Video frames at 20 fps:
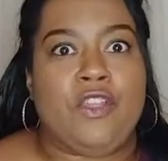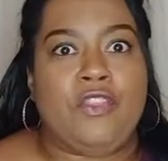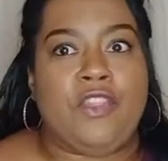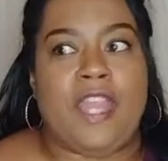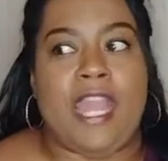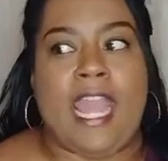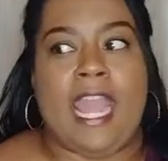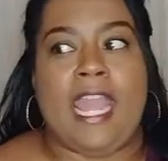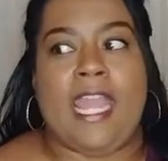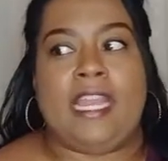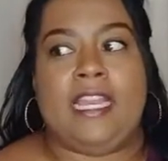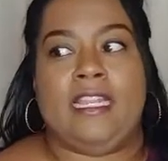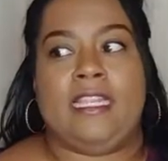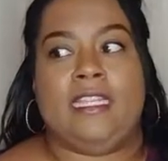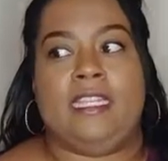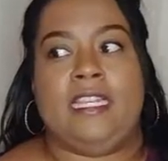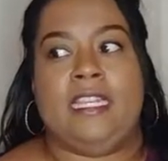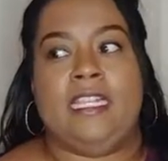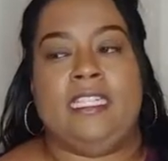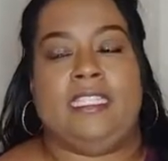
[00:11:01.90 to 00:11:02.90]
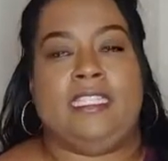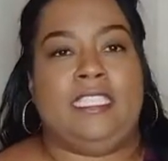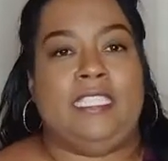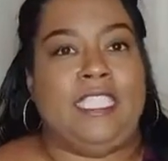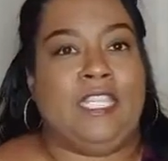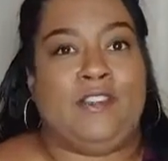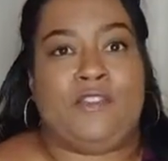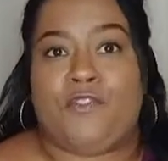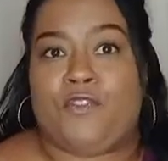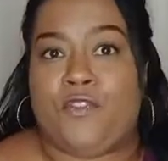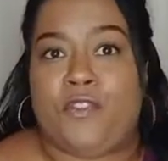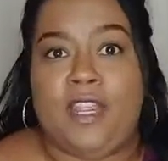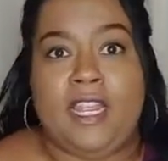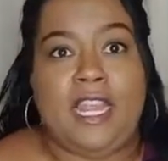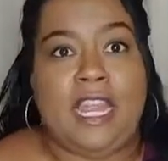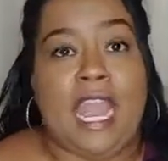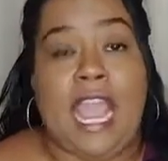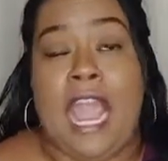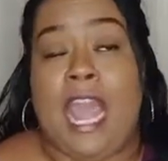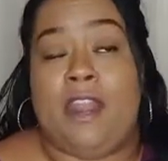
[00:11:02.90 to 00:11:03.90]
that it's different.
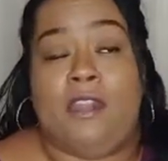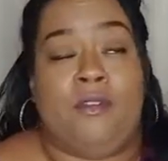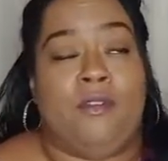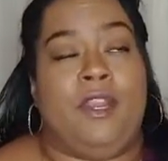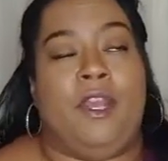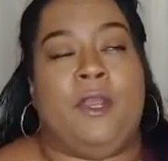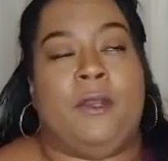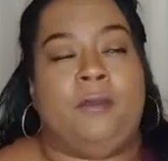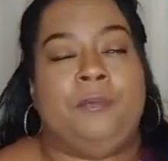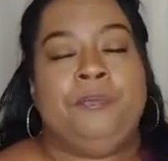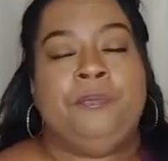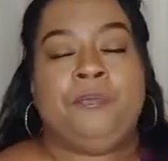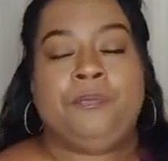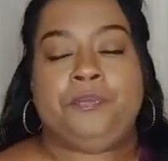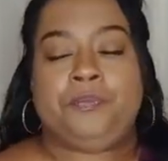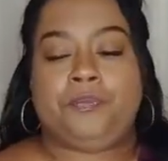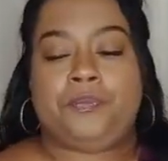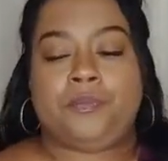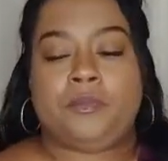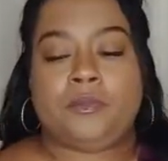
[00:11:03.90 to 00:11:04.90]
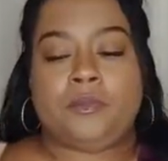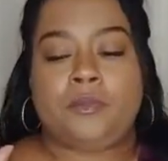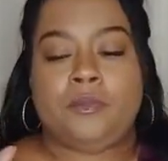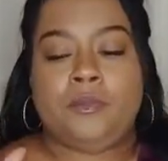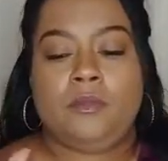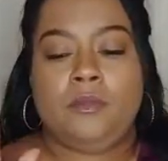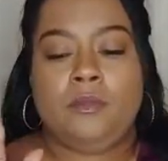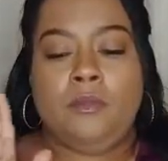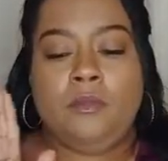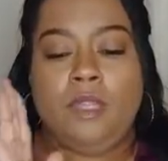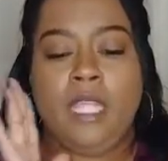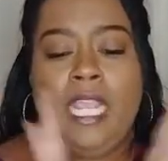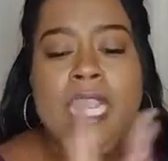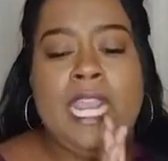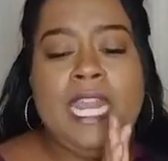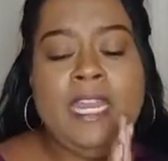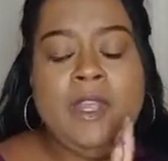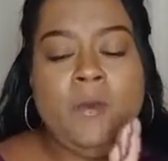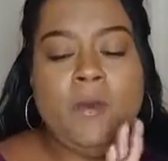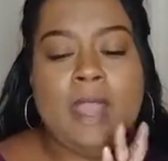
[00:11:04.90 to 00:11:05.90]
I don't know.
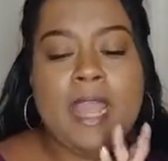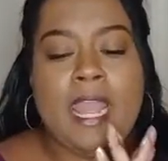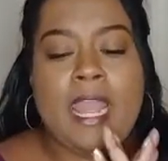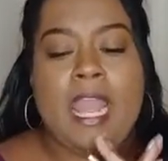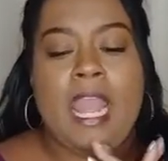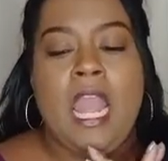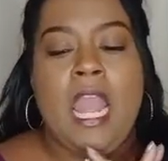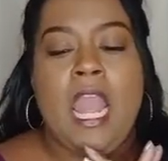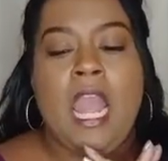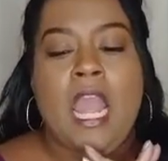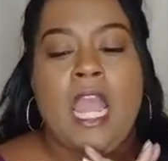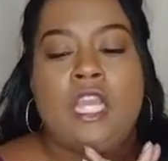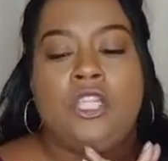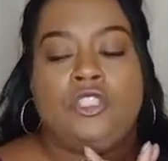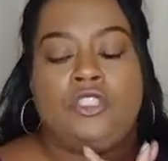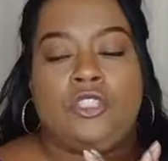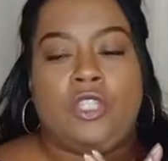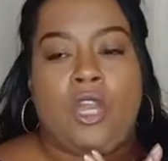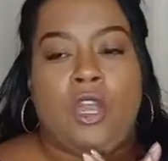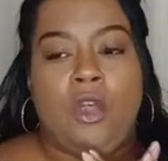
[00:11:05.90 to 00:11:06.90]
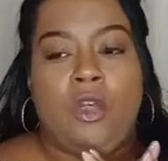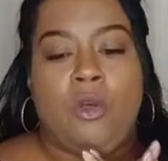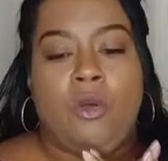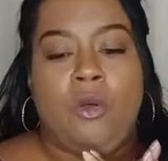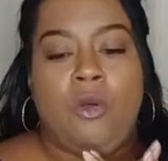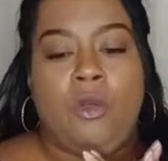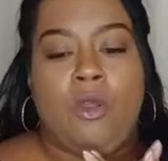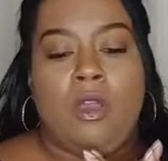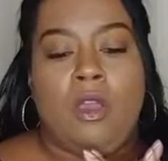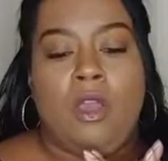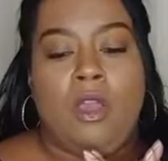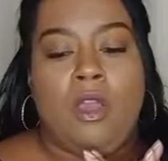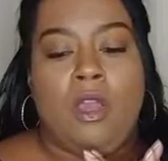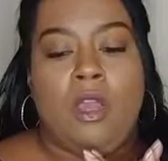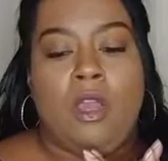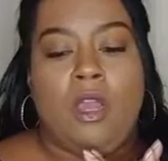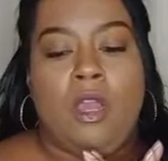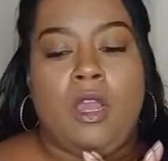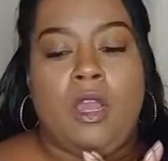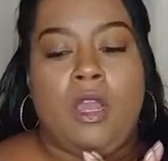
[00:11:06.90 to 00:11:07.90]
Anyway, so
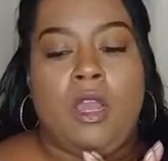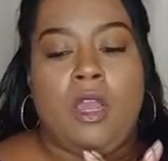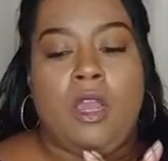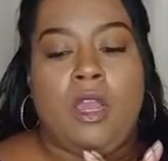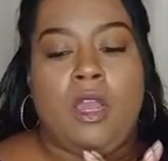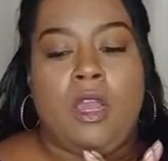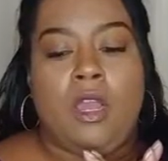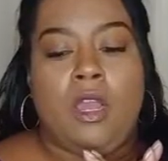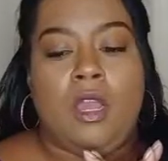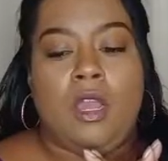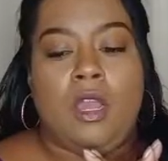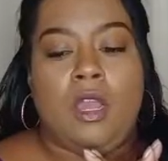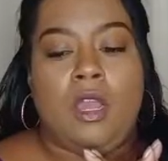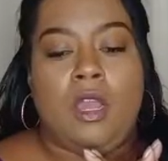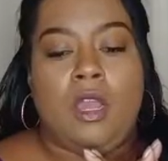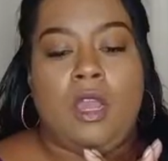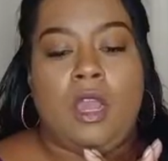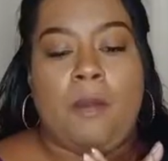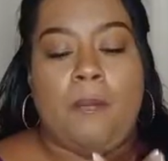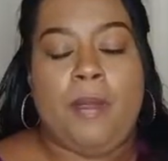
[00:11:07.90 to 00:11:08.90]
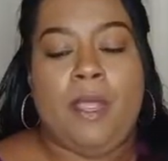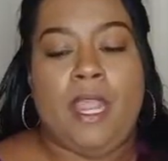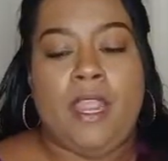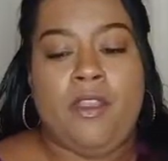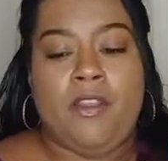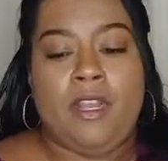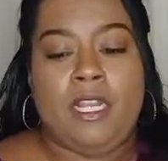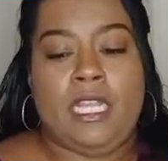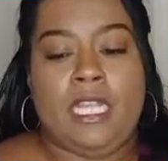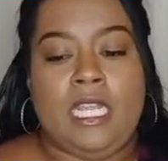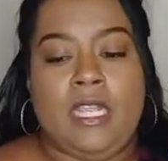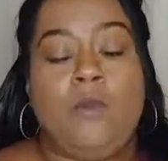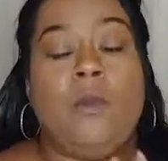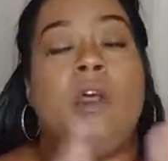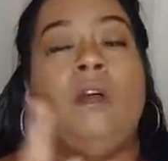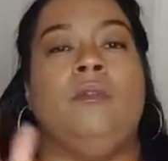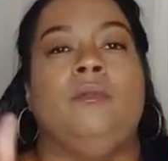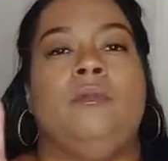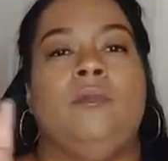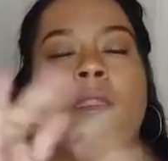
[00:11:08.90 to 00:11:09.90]
apparently,
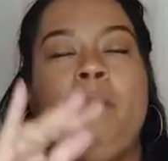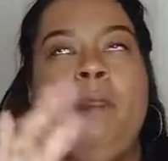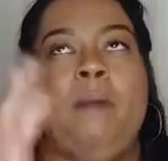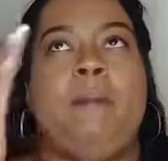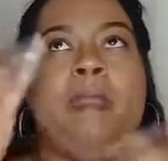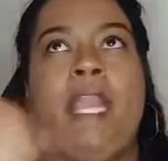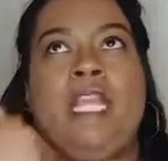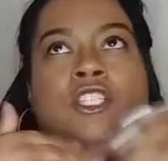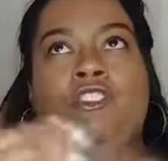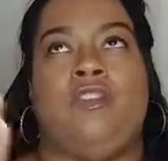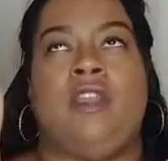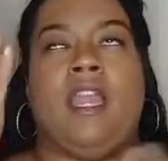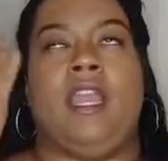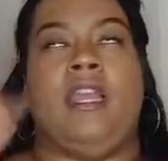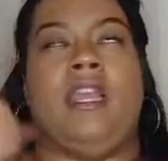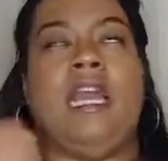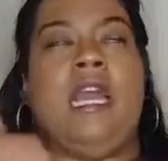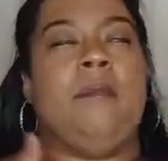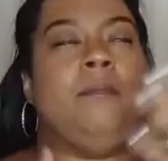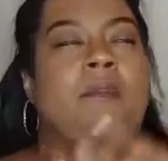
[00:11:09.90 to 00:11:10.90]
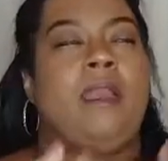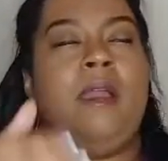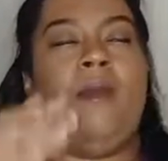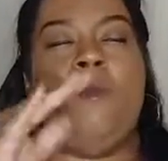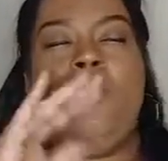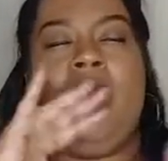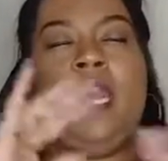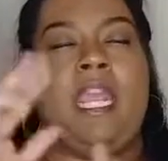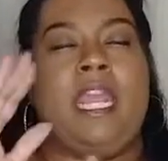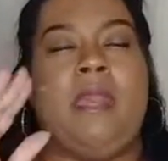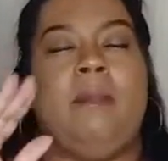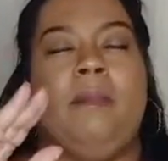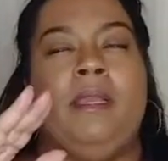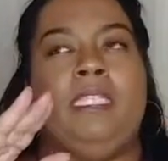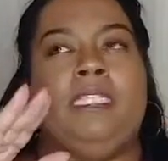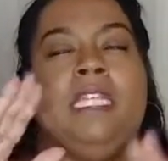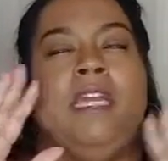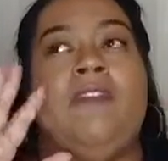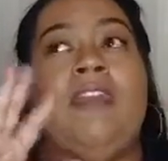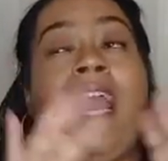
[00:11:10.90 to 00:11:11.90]
well, let me backtrack. I'm way ahead of
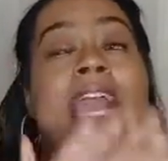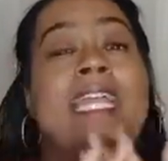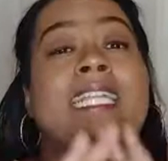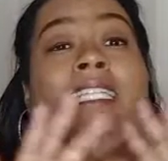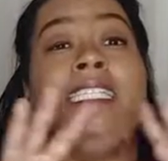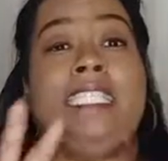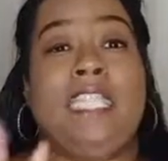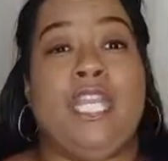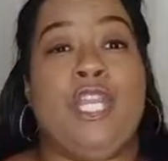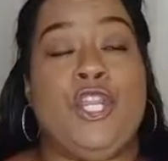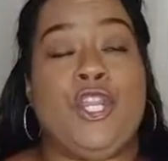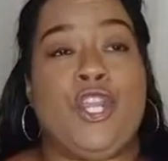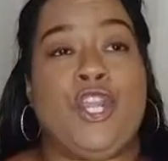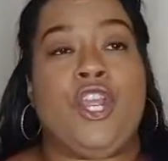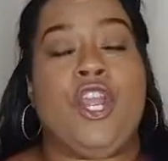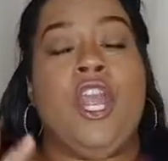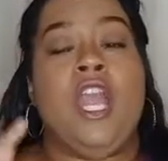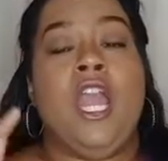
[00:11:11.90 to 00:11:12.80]
myself. At dinner,